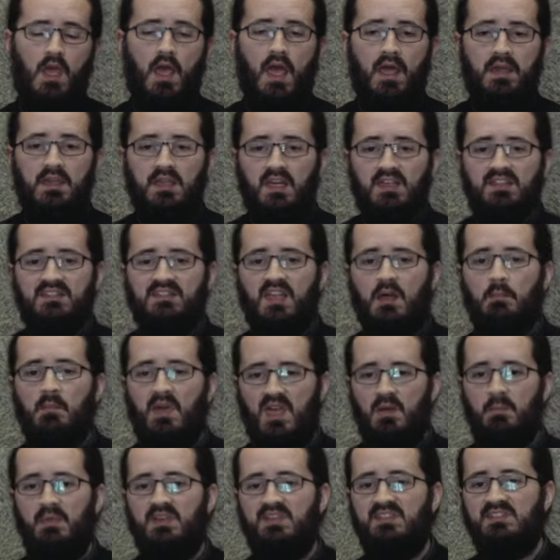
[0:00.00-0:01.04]
And yes, there
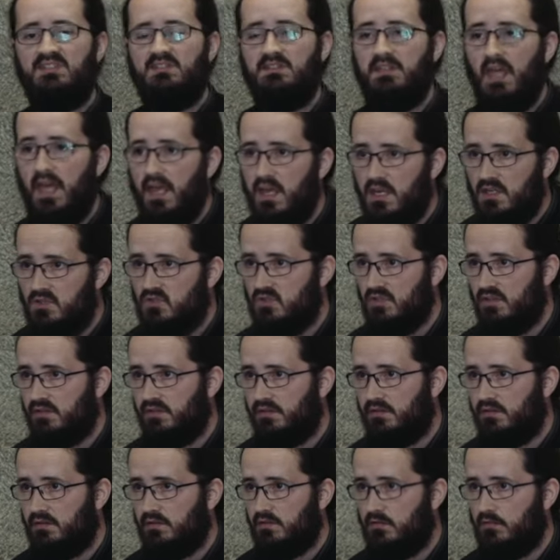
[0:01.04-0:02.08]
may be
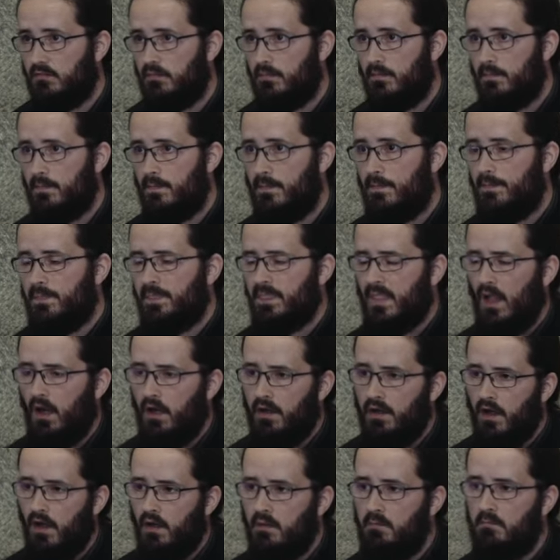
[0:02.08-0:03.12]
stages.
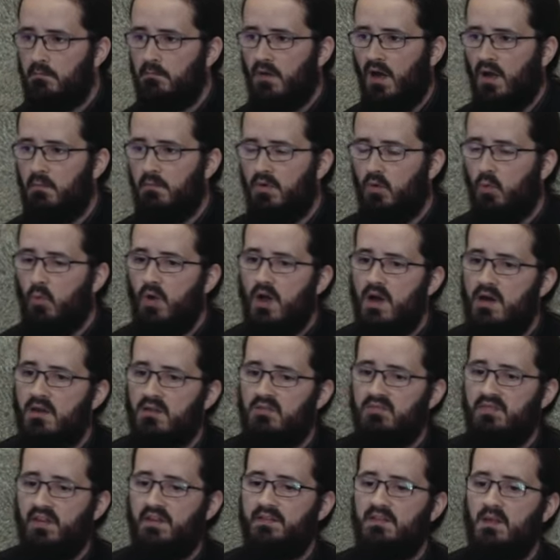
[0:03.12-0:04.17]
I'm aware
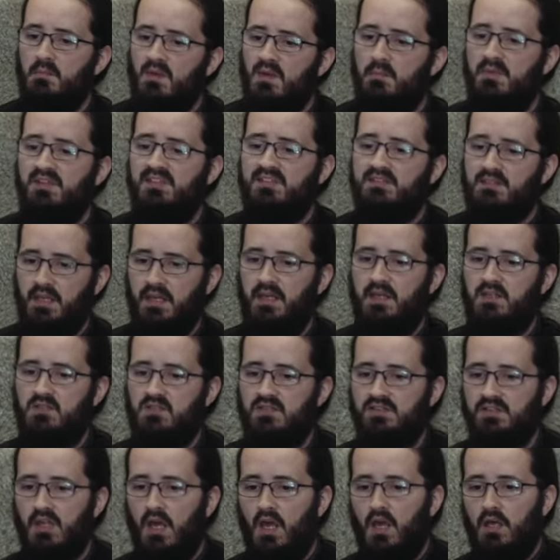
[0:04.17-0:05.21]
of that. There may be
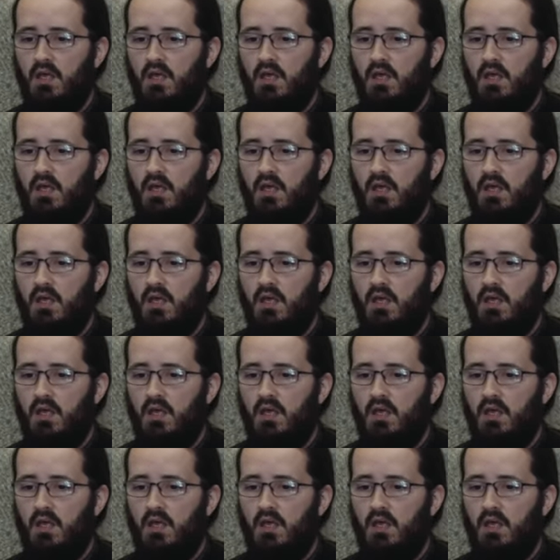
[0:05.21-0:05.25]
stages.